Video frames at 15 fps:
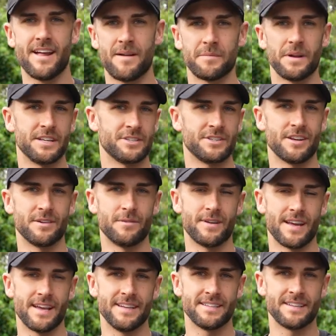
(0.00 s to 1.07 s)
I'm going to show you
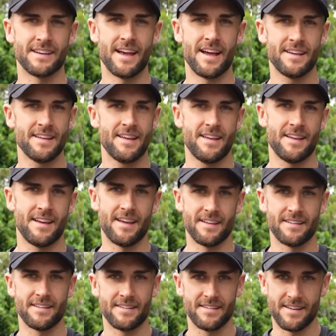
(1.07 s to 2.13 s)
what I eat today,
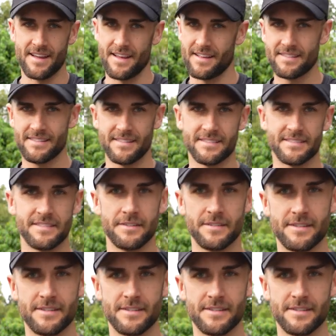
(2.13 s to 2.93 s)
and yeah, let's do